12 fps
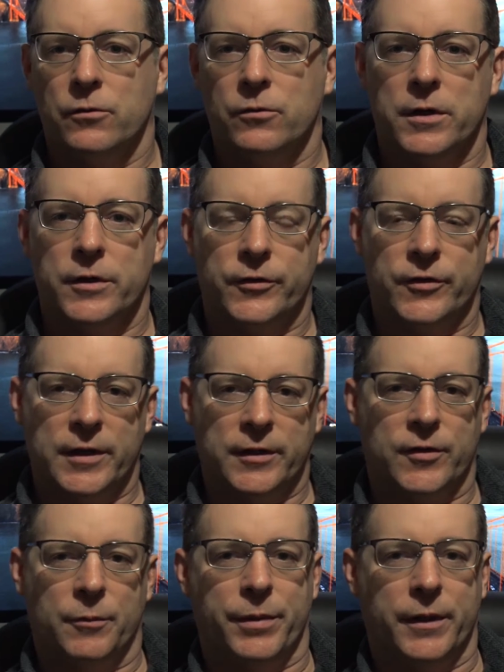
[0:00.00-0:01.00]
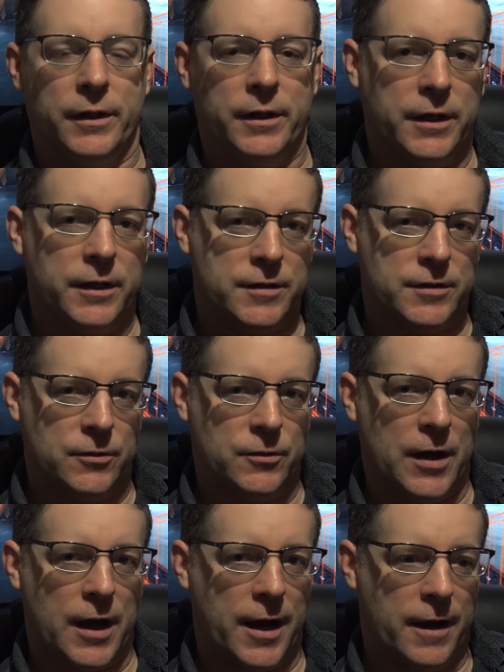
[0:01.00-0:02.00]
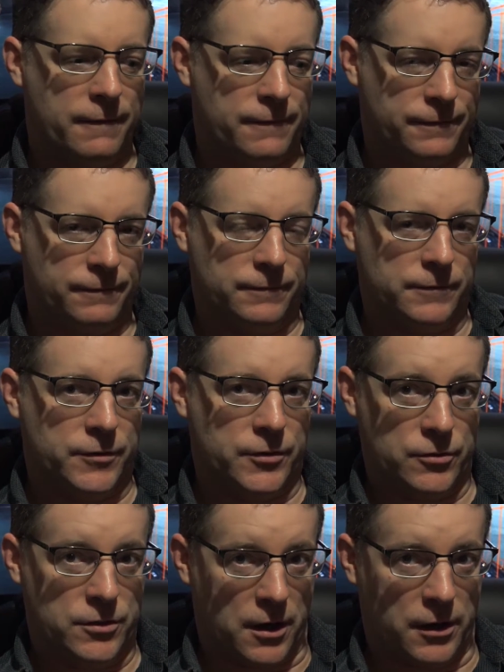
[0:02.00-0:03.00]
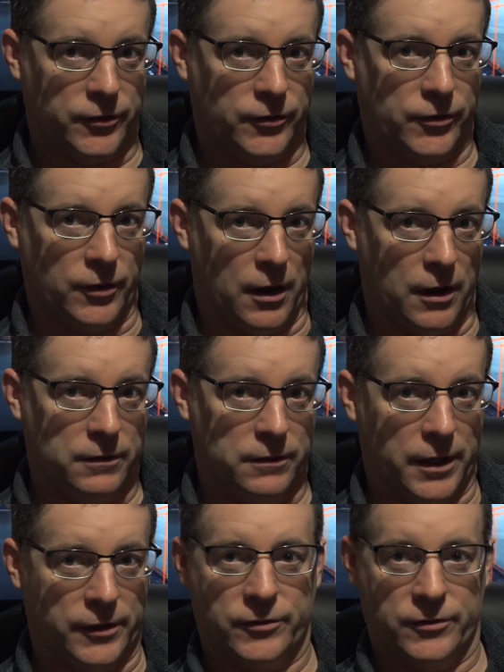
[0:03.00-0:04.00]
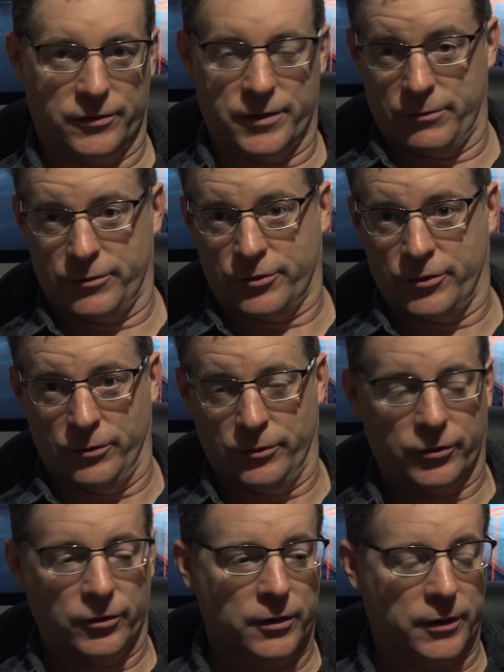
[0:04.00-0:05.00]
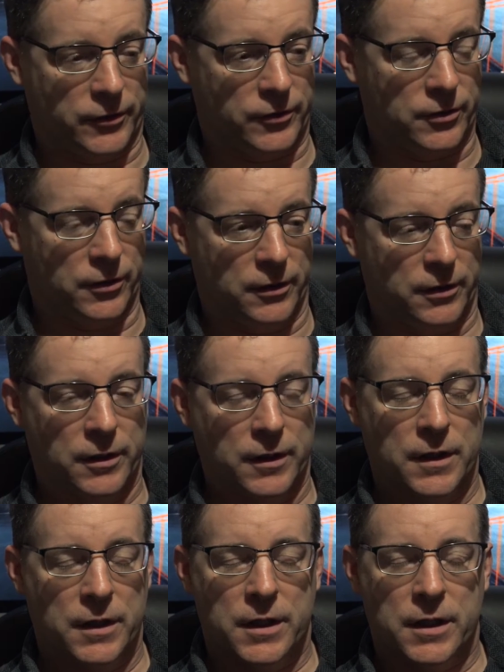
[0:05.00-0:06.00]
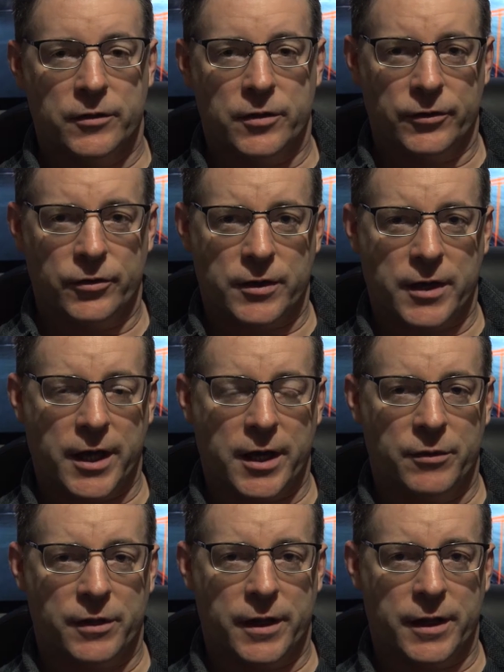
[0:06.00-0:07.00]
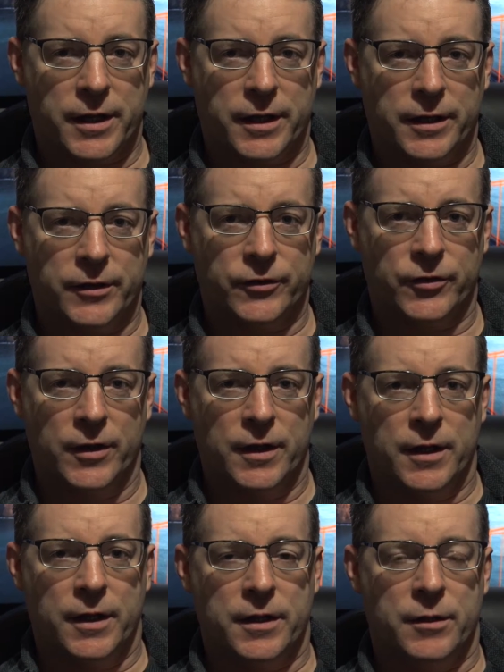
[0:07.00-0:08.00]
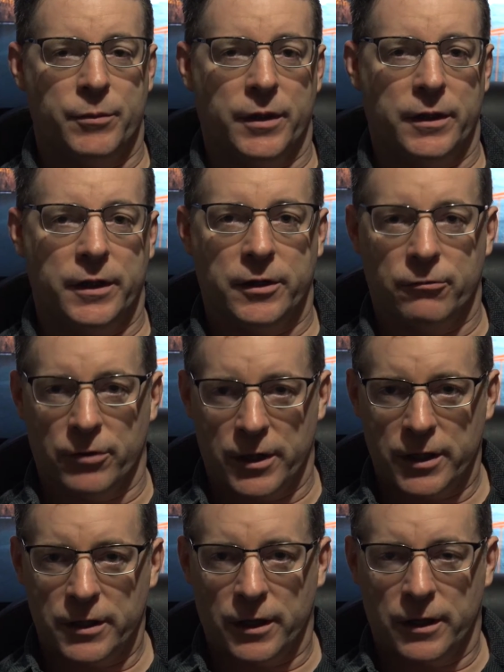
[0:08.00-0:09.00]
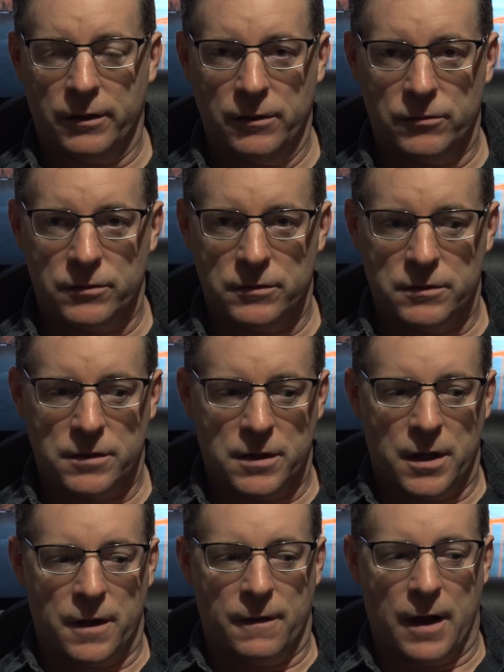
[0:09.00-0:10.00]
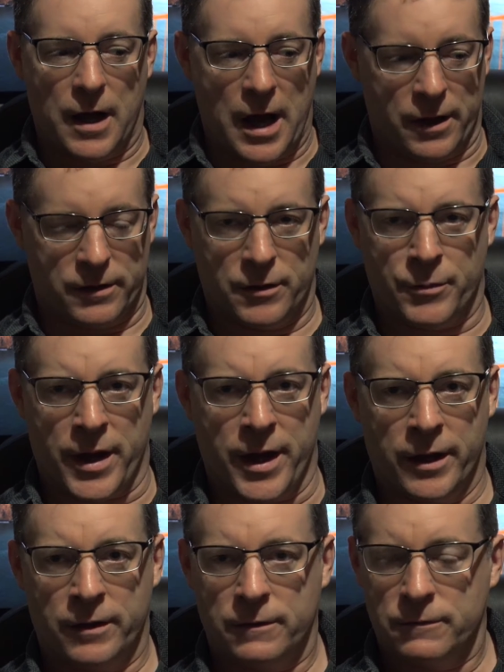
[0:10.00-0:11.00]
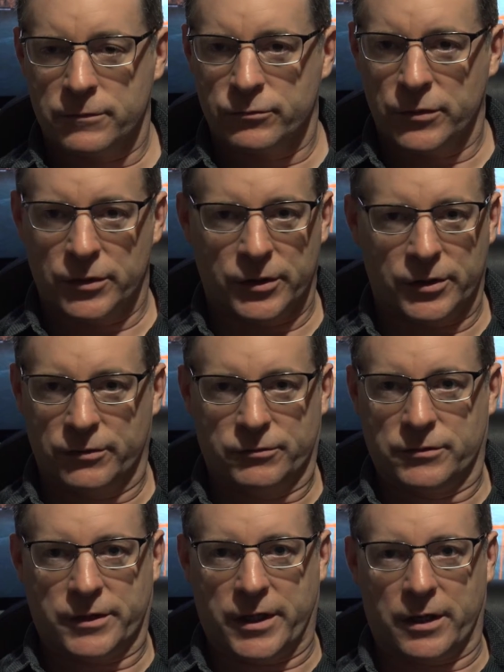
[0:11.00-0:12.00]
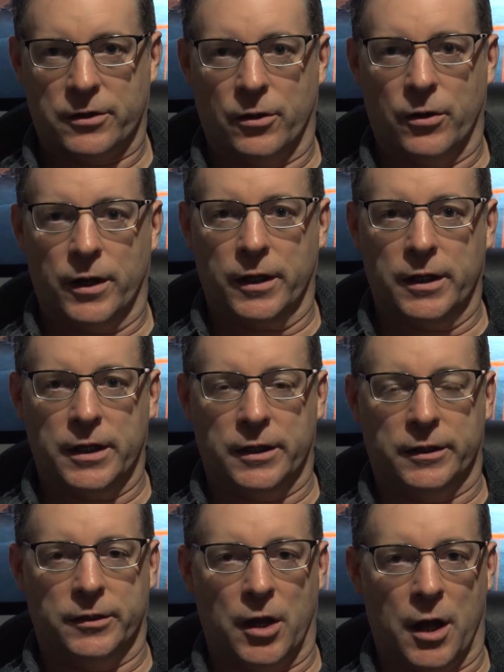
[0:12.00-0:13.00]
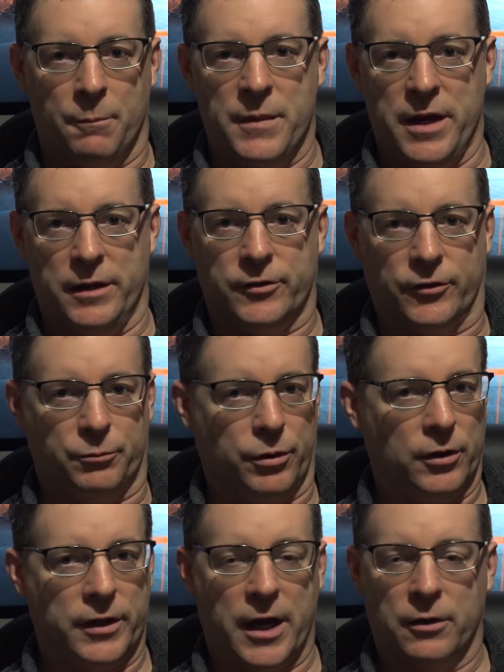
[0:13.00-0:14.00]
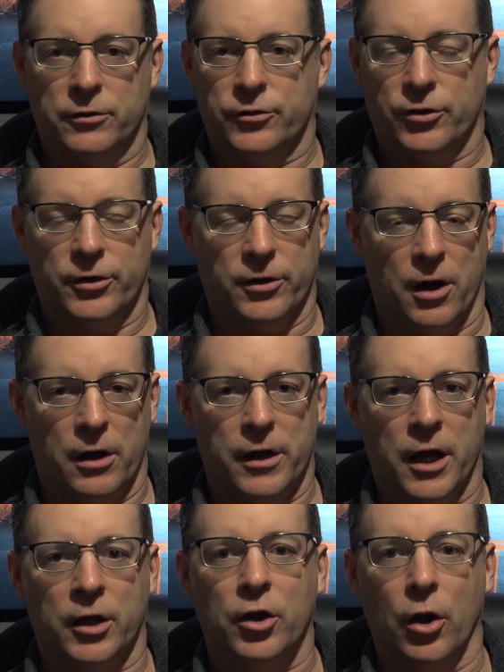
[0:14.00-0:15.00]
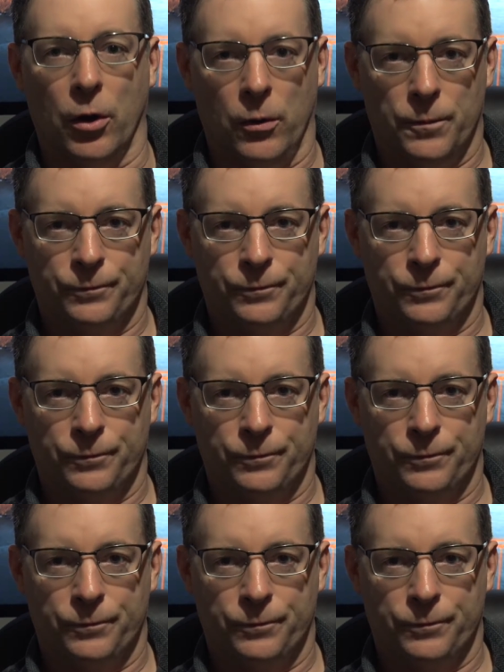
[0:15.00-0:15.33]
was its ability to have two cards slot. That's huge. That's good. It's also a camera that has the ability to run and gun, out of the bag, get going in a minute. Just pull it out, turn it on, and go.